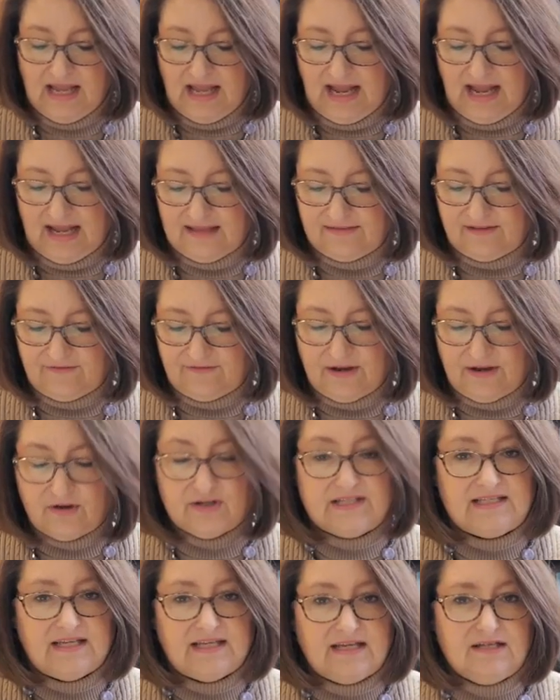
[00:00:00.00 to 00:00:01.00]
And the
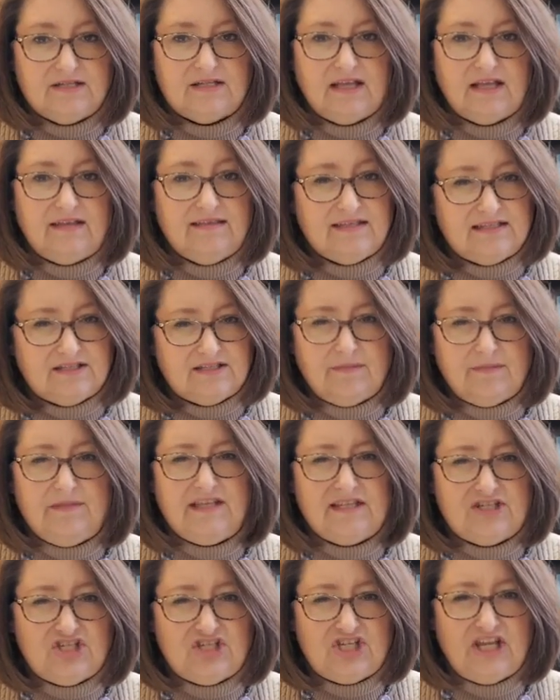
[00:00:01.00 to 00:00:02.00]
Pharisees and the, I
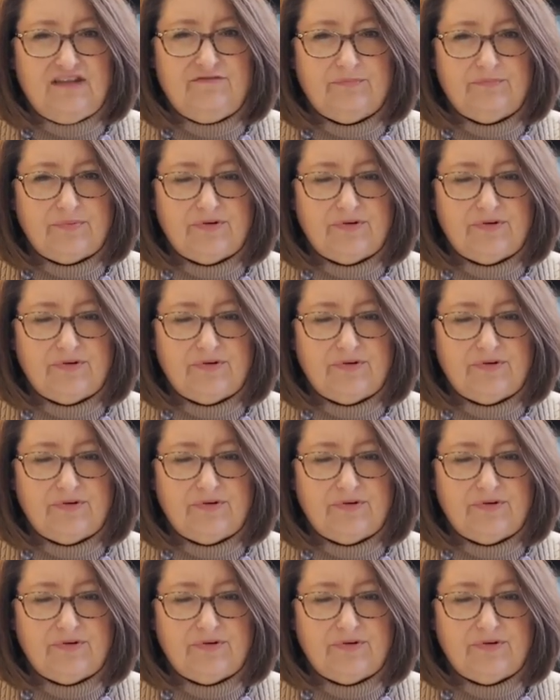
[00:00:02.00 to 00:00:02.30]
mean, the chief